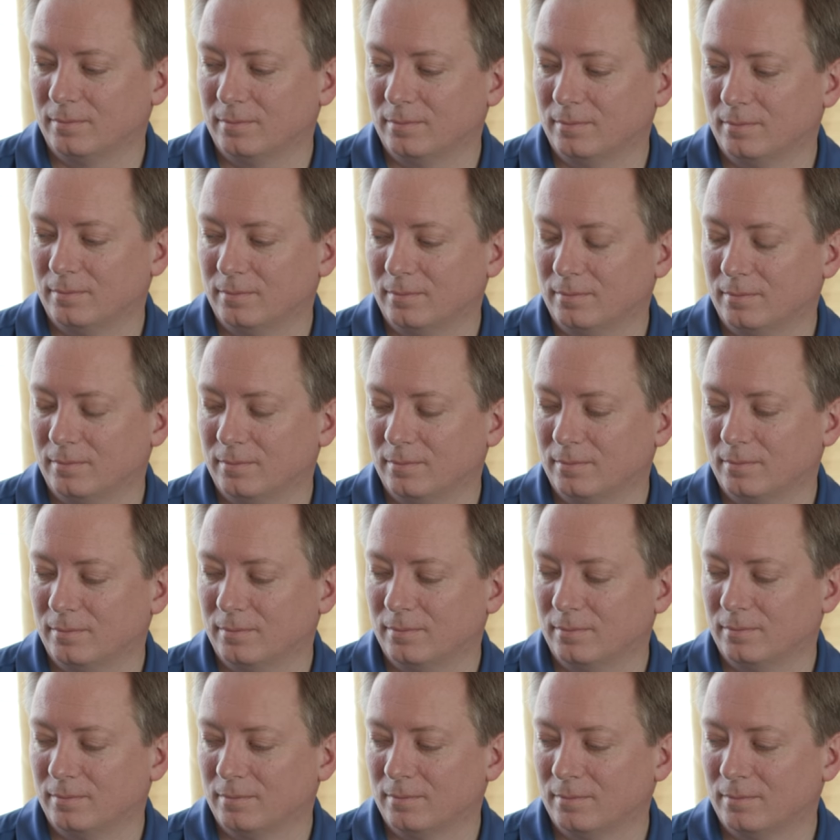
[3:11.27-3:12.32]

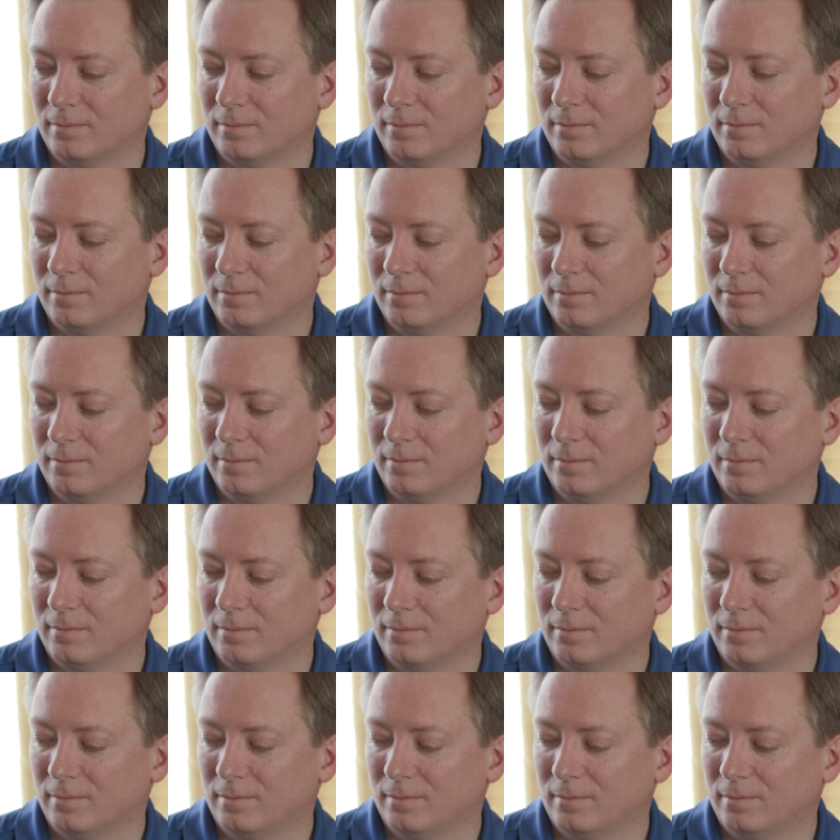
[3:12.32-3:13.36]

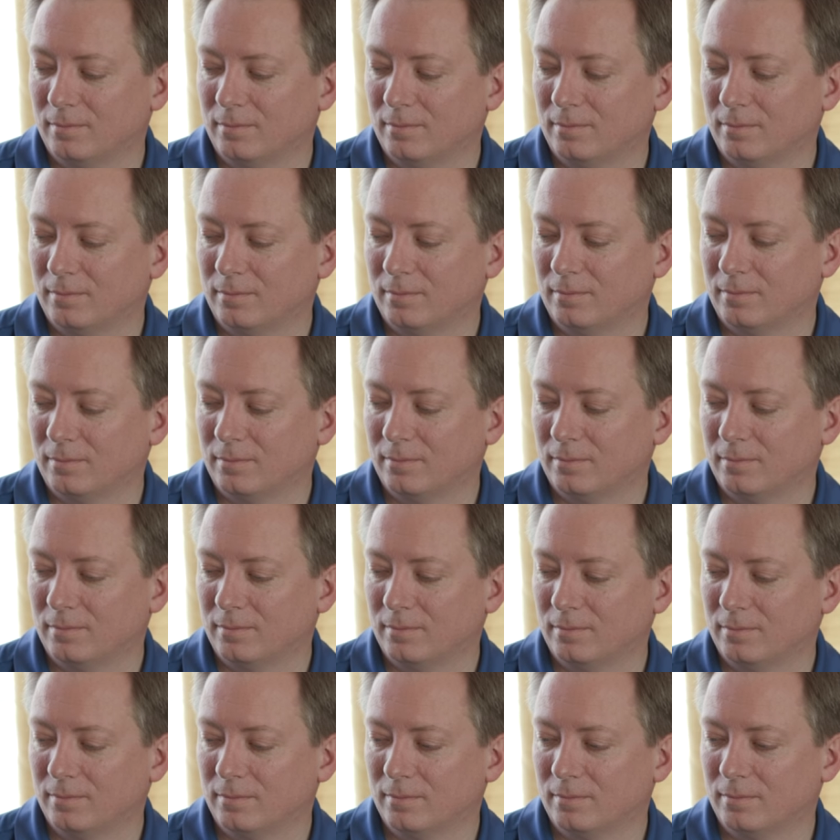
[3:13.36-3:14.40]

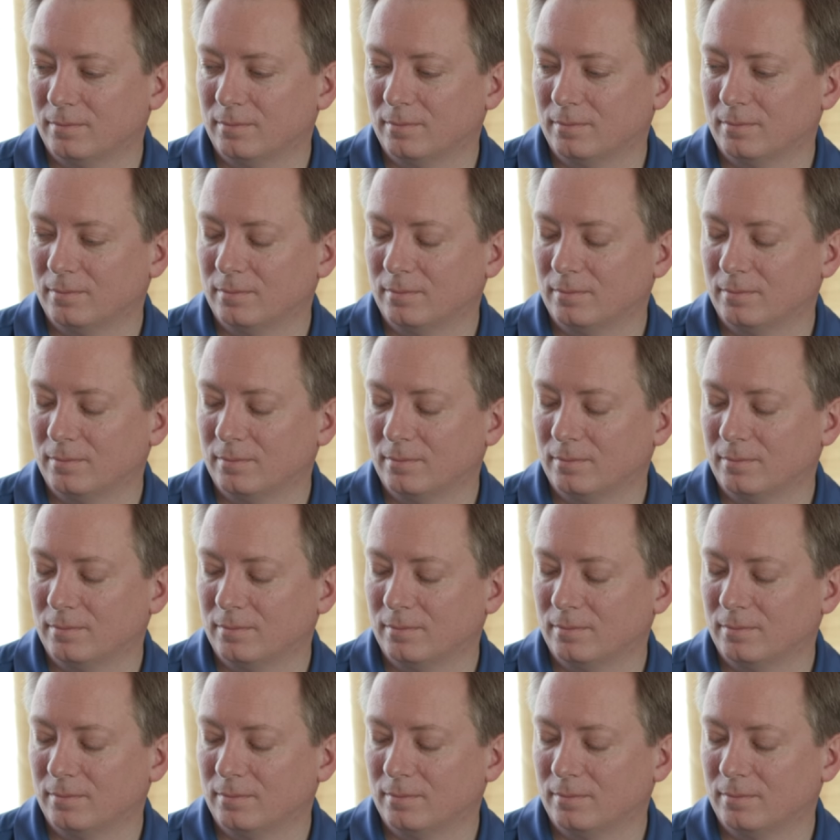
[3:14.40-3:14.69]
[no speech]